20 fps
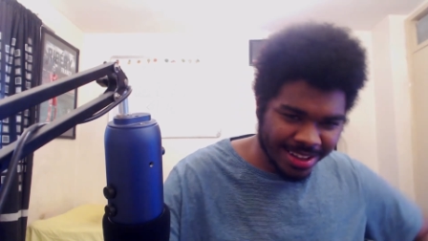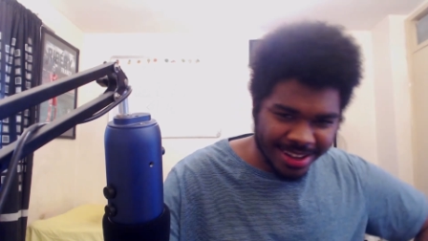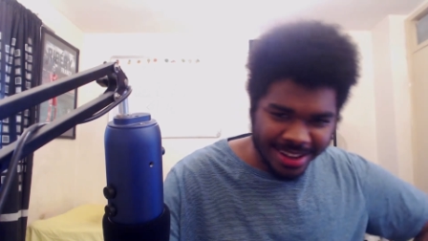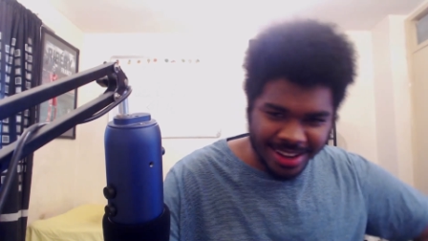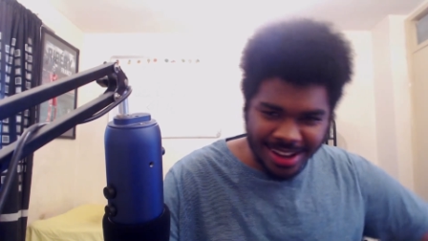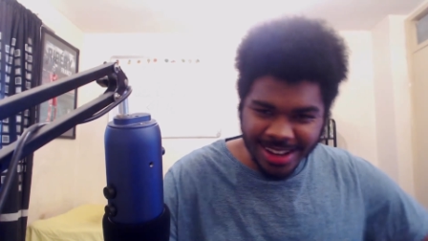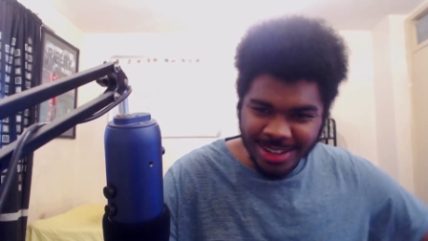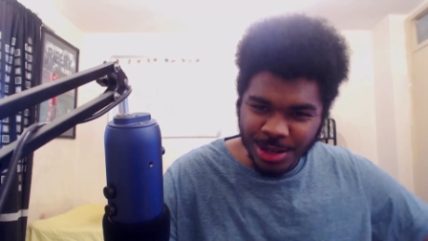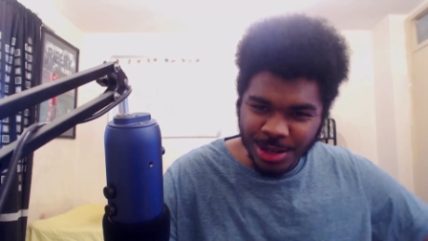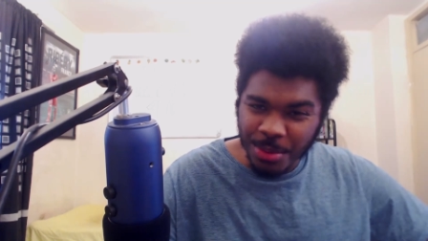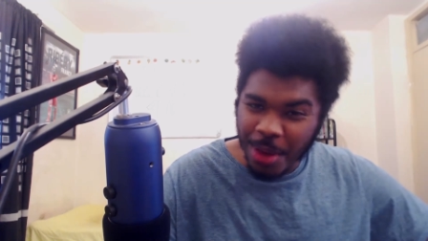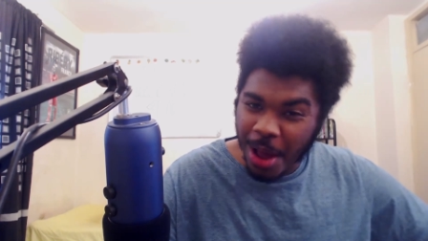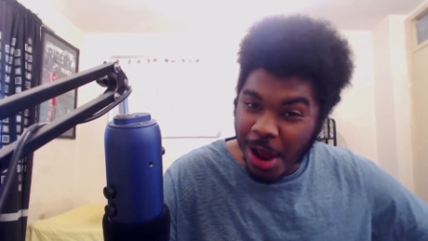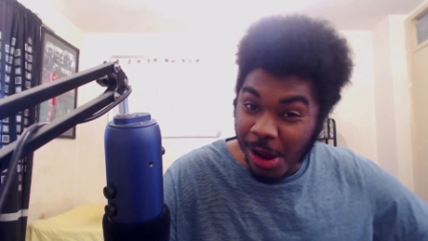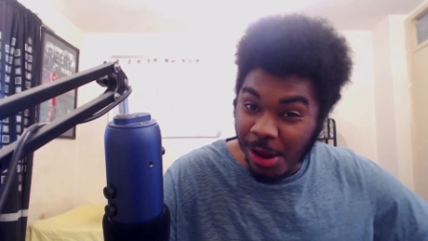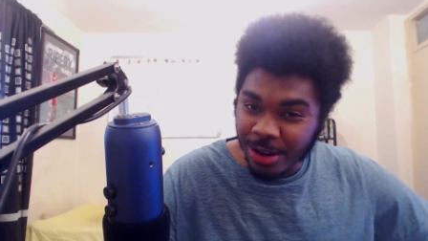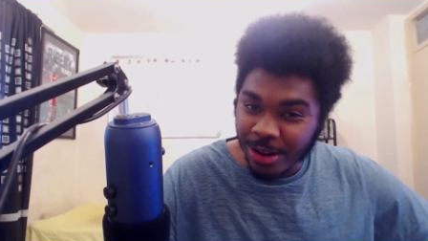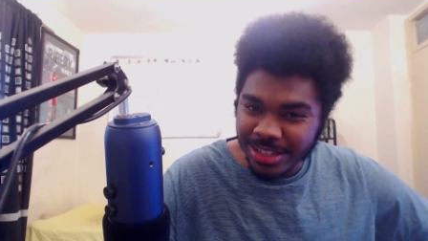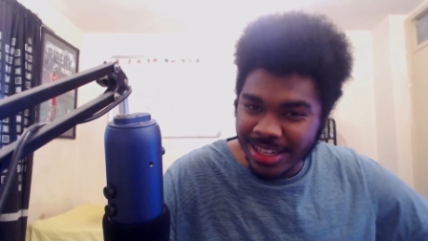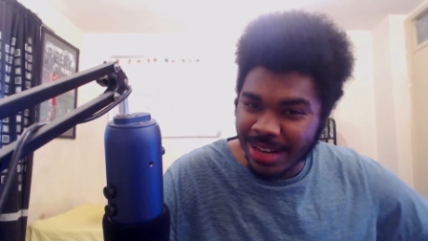It took me a
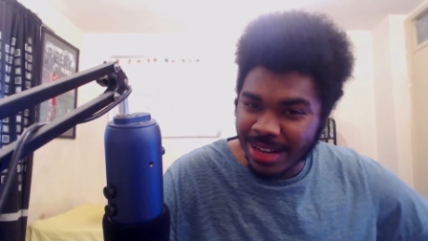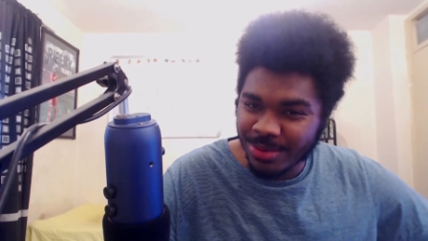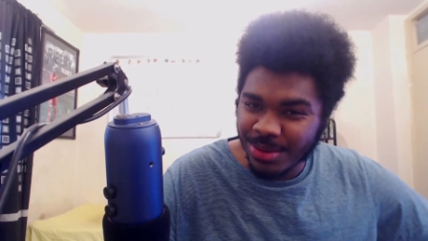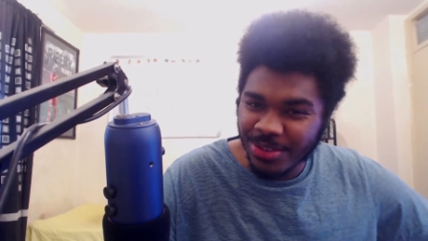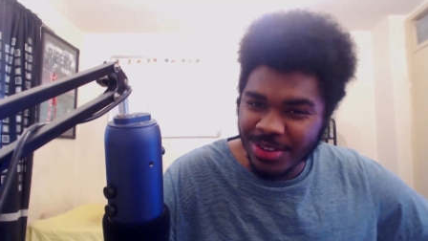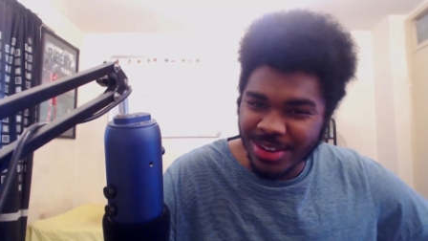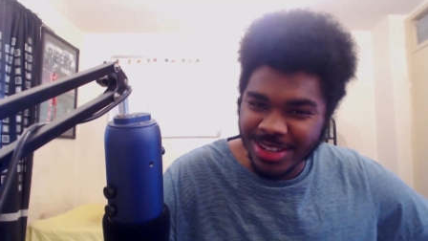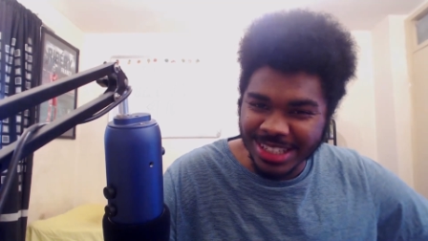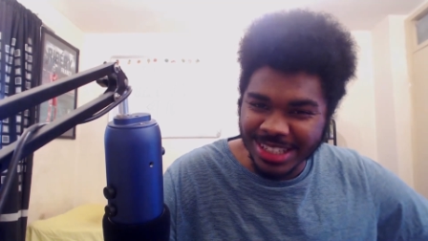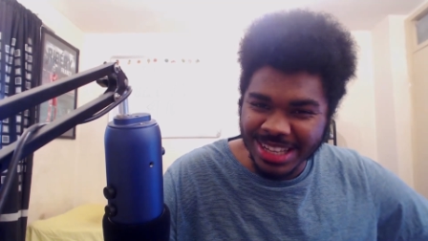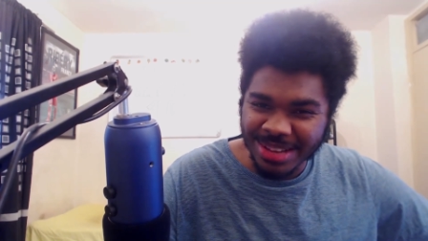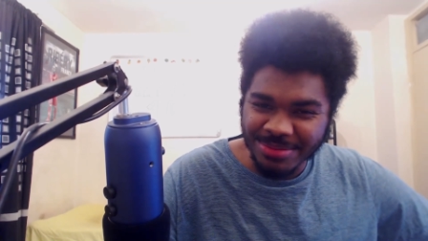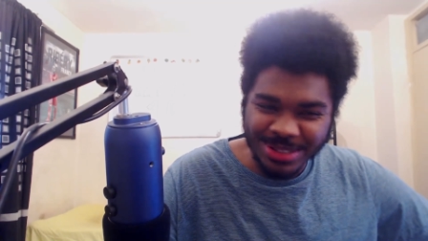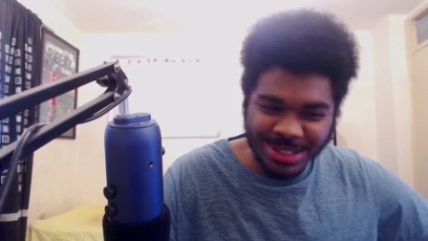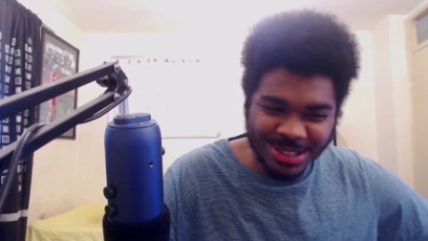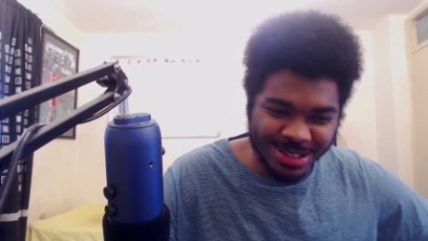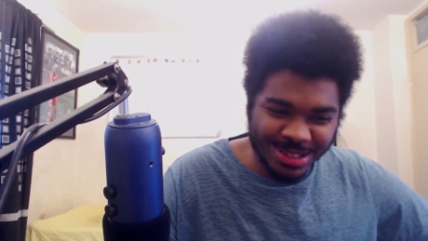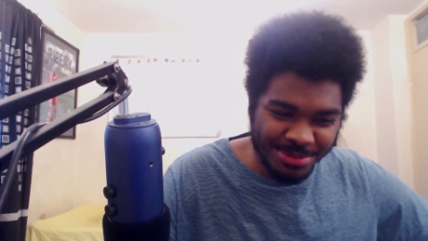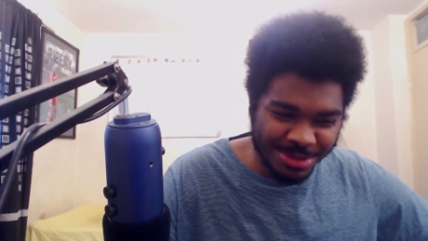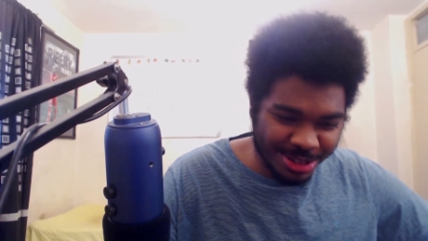long time to finish this
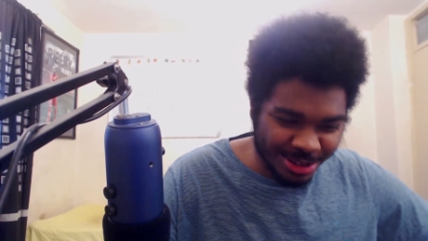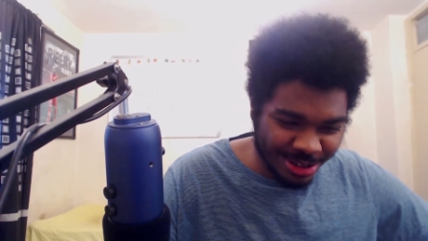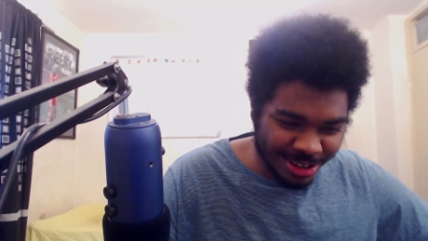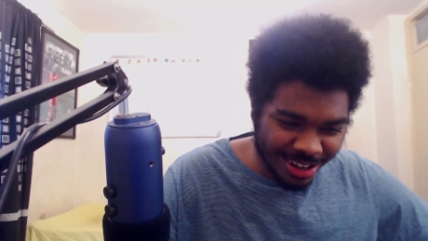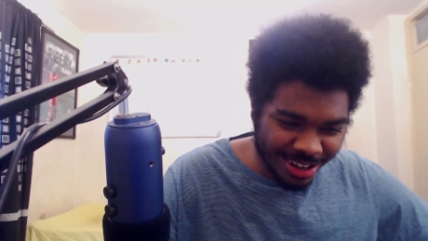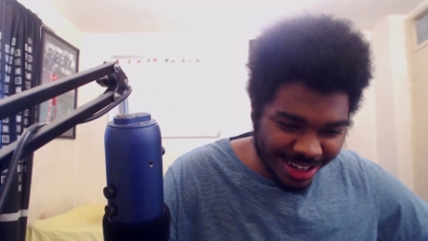episode, to be totally